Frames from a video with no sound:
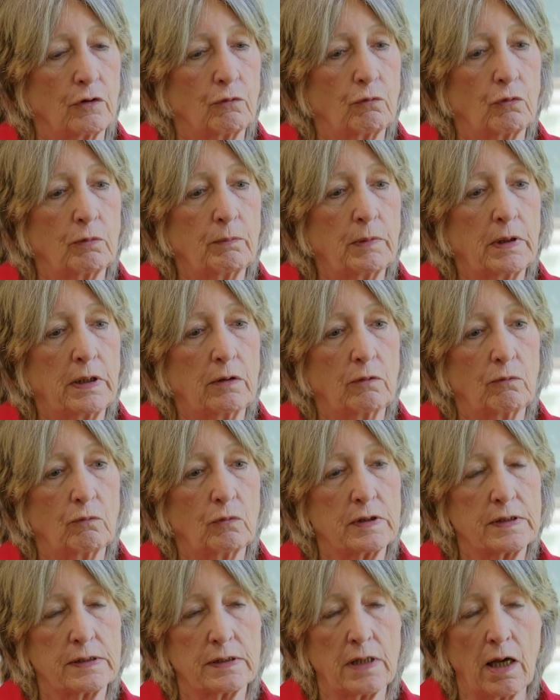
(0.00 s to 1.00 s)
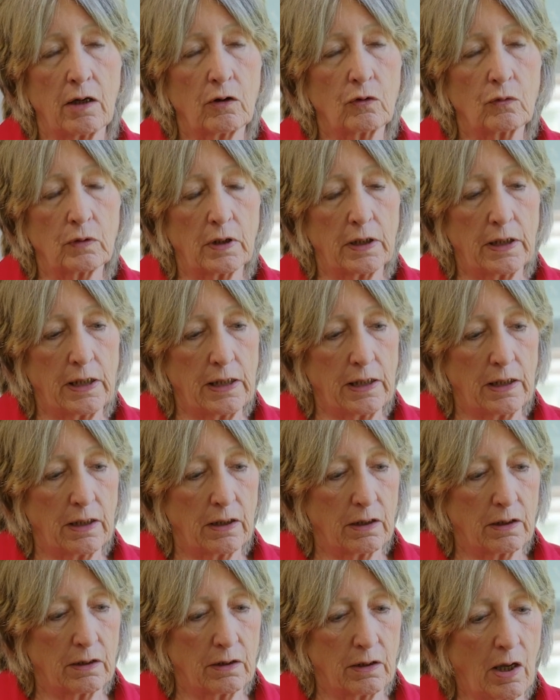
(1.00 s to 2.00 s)
a woman was not only
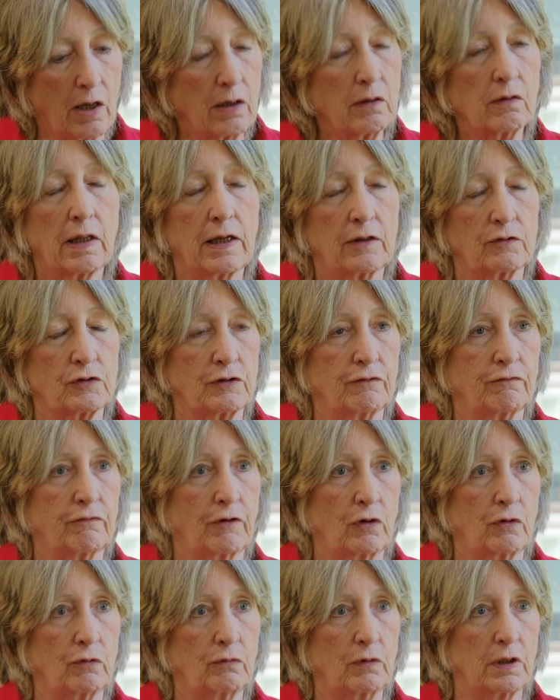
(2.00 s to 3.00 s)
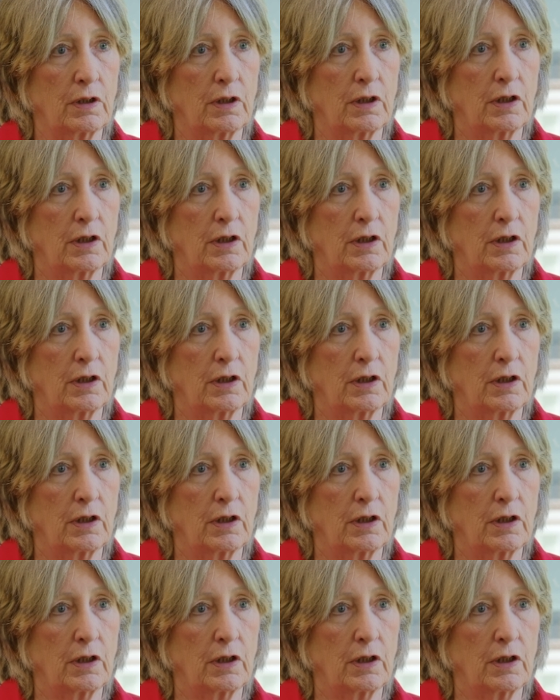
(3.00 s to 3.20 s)
not allowed to vote,